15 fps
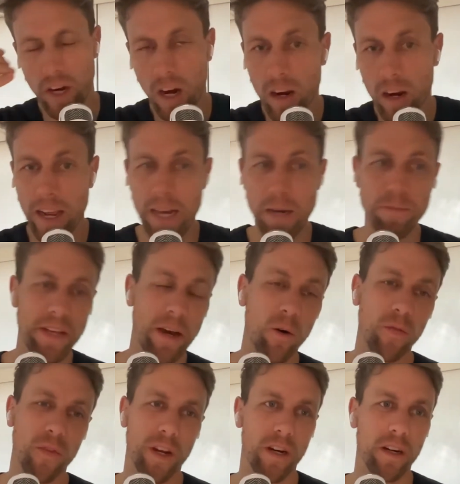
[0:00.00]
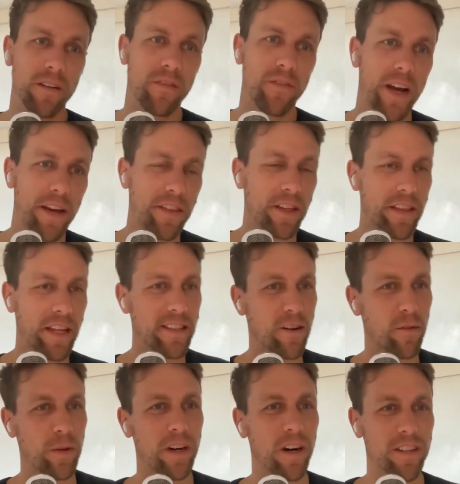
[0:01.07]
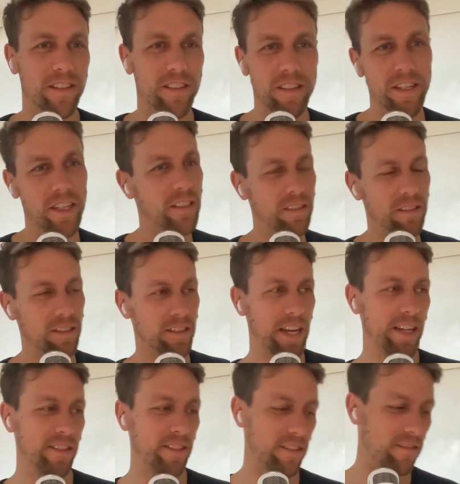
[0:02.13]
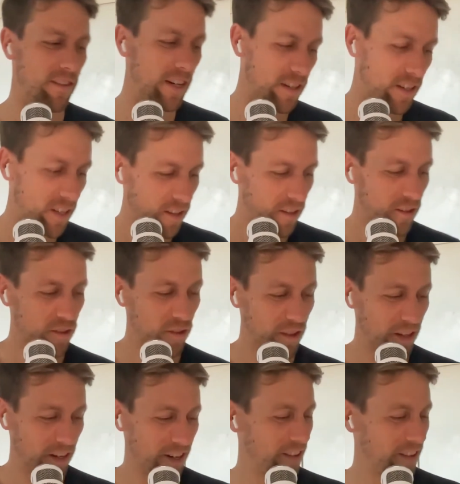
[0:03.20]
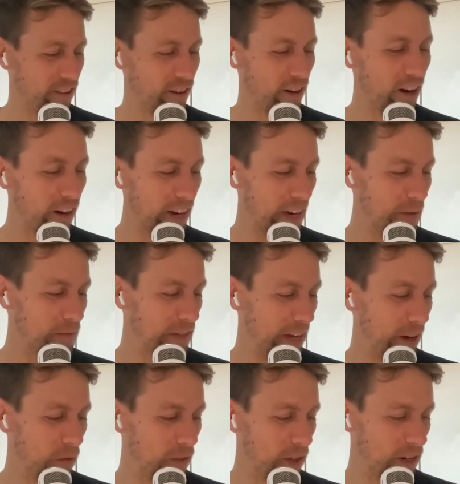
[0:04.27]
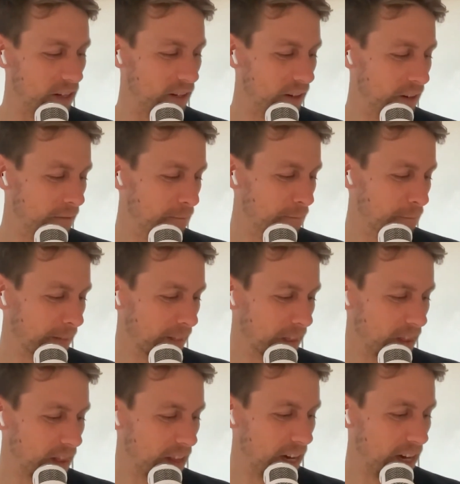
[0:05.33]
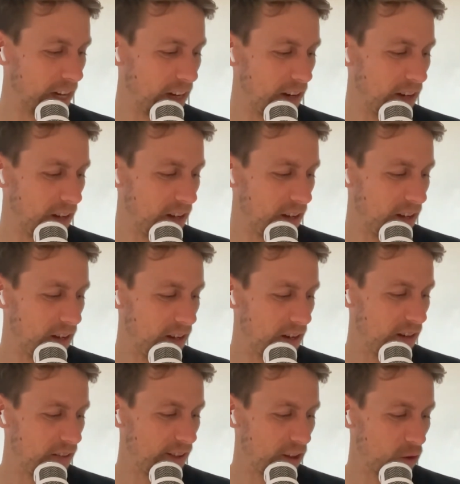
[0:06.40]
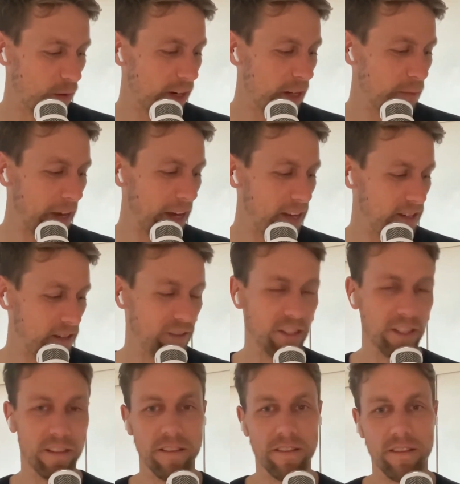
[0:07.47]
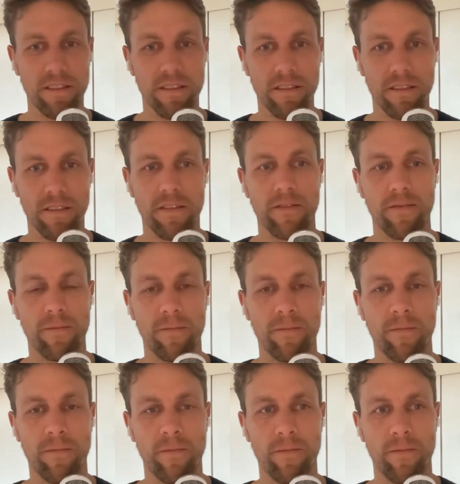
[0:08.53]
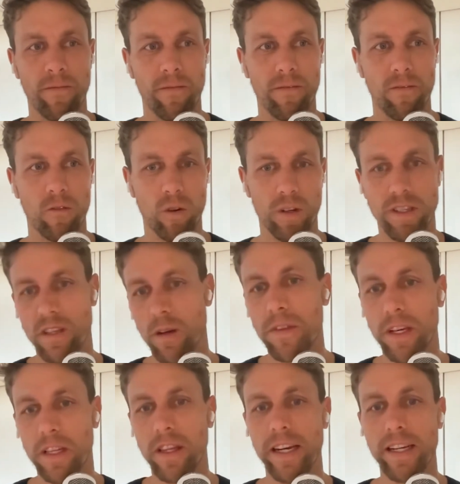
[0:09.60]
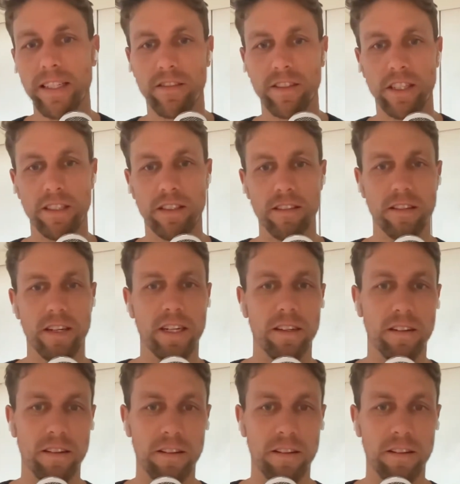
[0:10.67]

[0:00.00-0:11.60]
are apps out there that I think that's how we got into this tangent, right? So there are apps out there that already pay dividends or something like dividends, right?